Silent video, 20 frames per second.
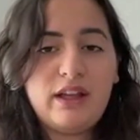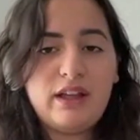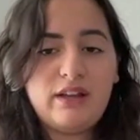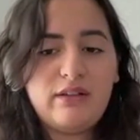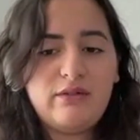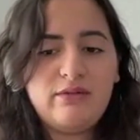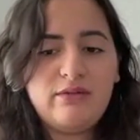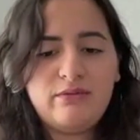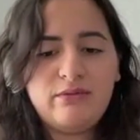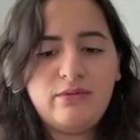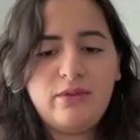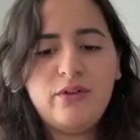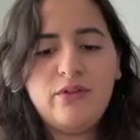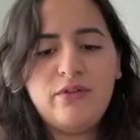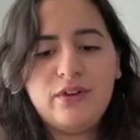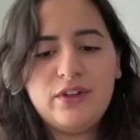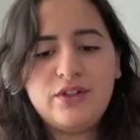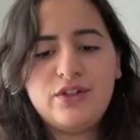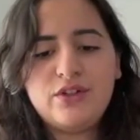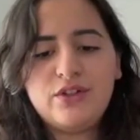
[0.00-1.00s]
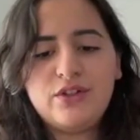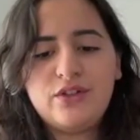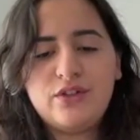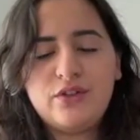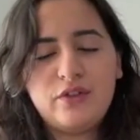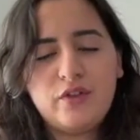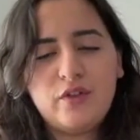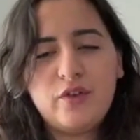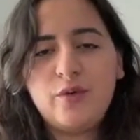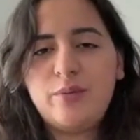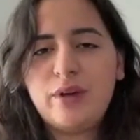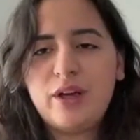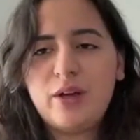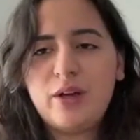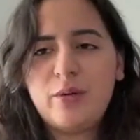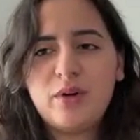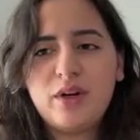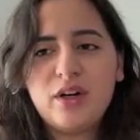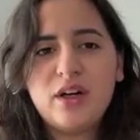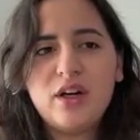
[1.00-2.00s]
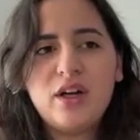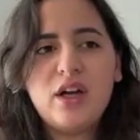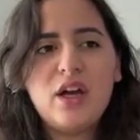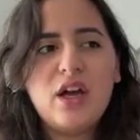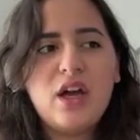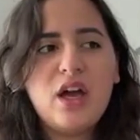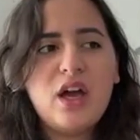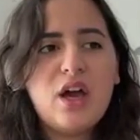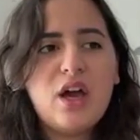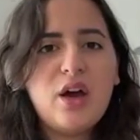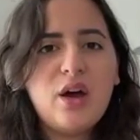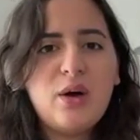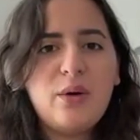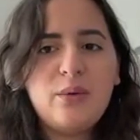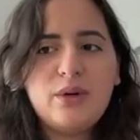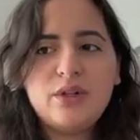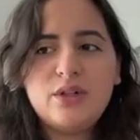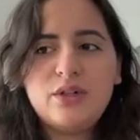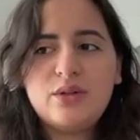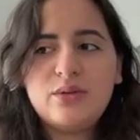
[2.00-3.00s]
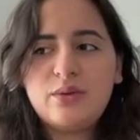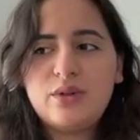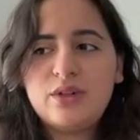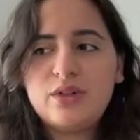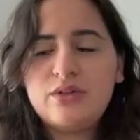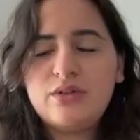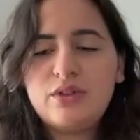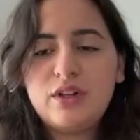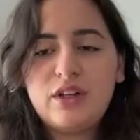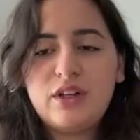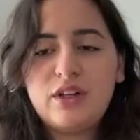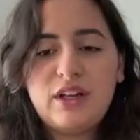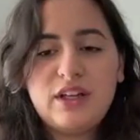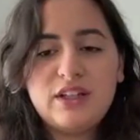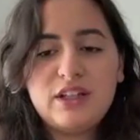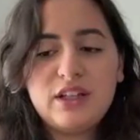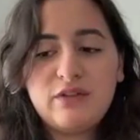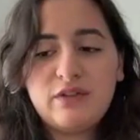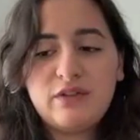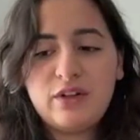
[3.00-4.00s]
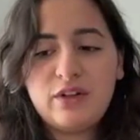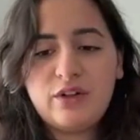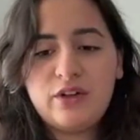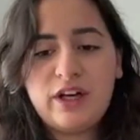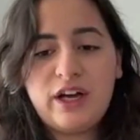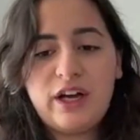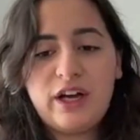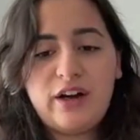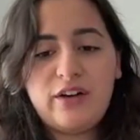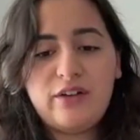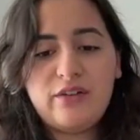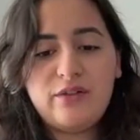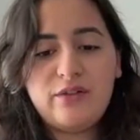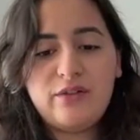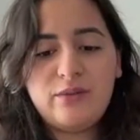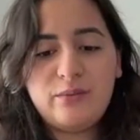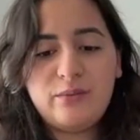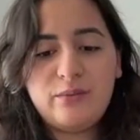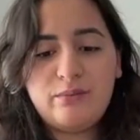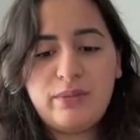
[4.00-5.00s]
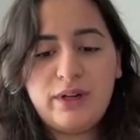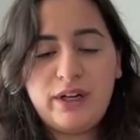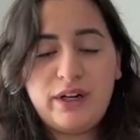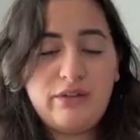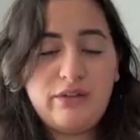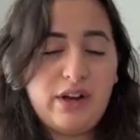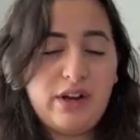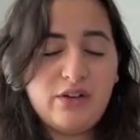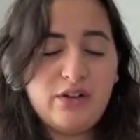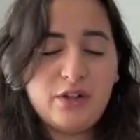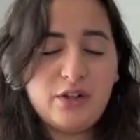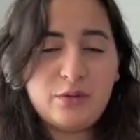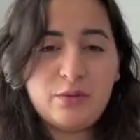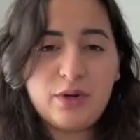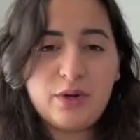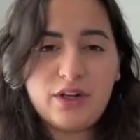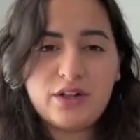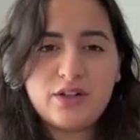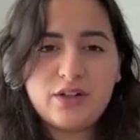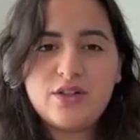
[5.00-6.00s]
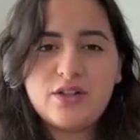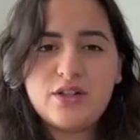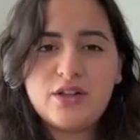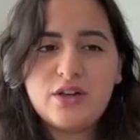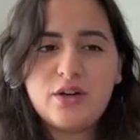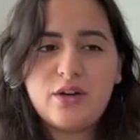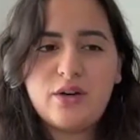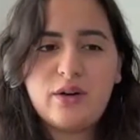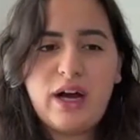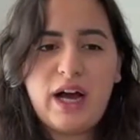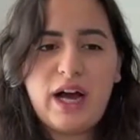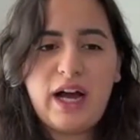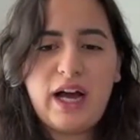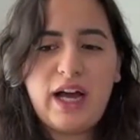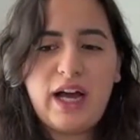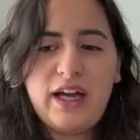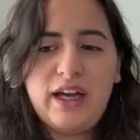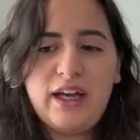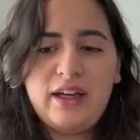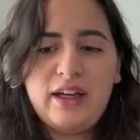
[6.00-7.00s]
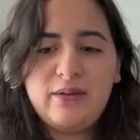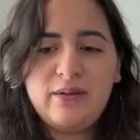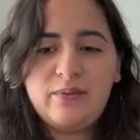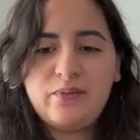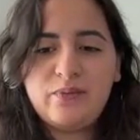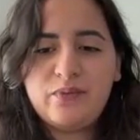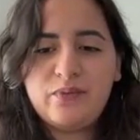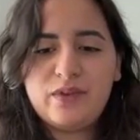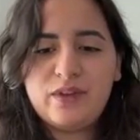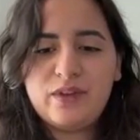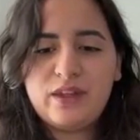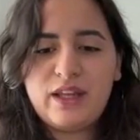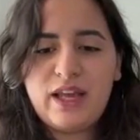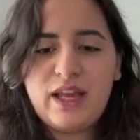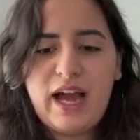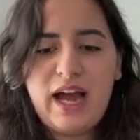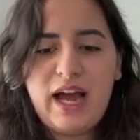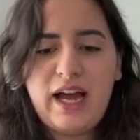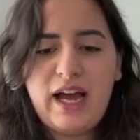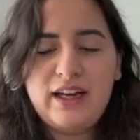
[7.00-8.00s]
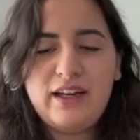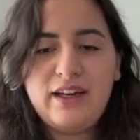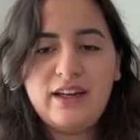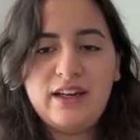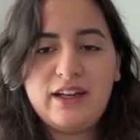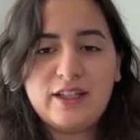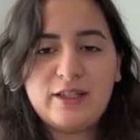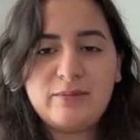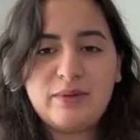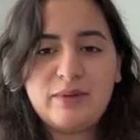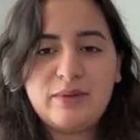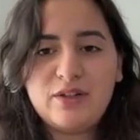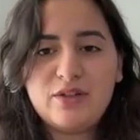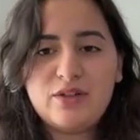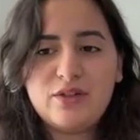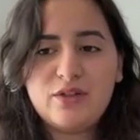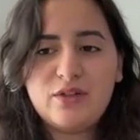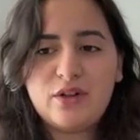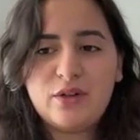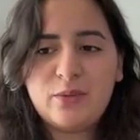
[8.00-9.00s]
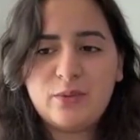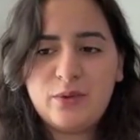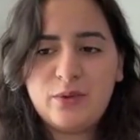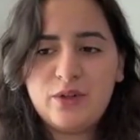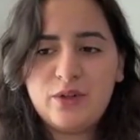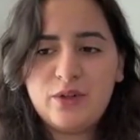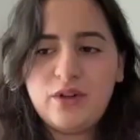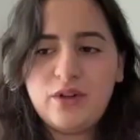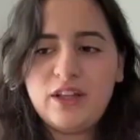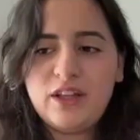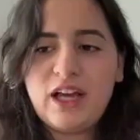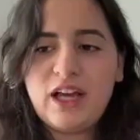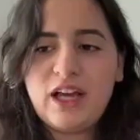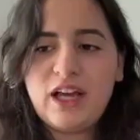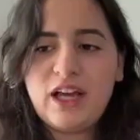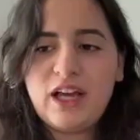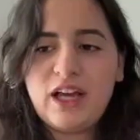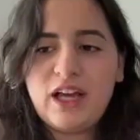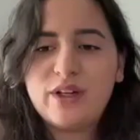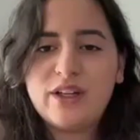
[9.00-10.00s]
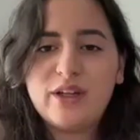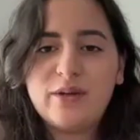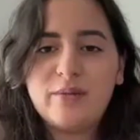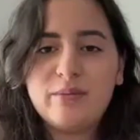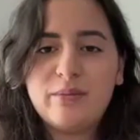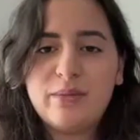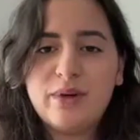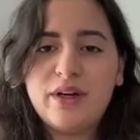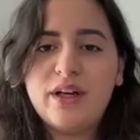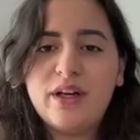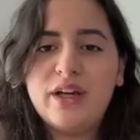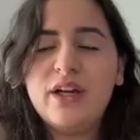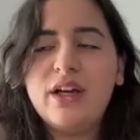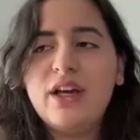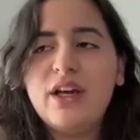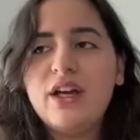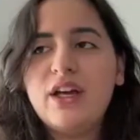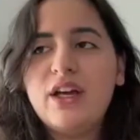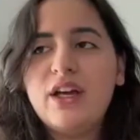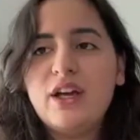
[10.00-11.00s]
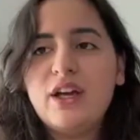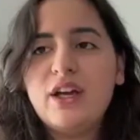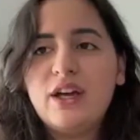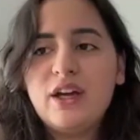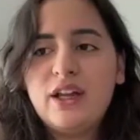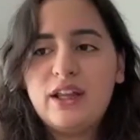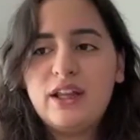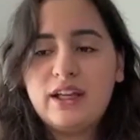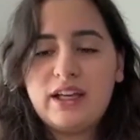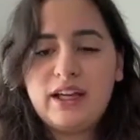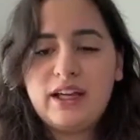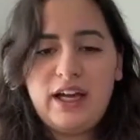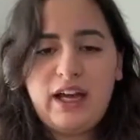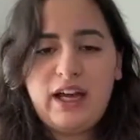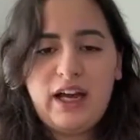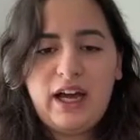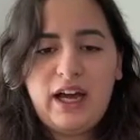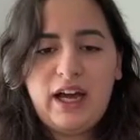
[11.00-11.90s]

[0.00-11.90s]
an official review paper, which was really nice. And we learned how biorenders worked. So I had experiences on doing that, so I can put like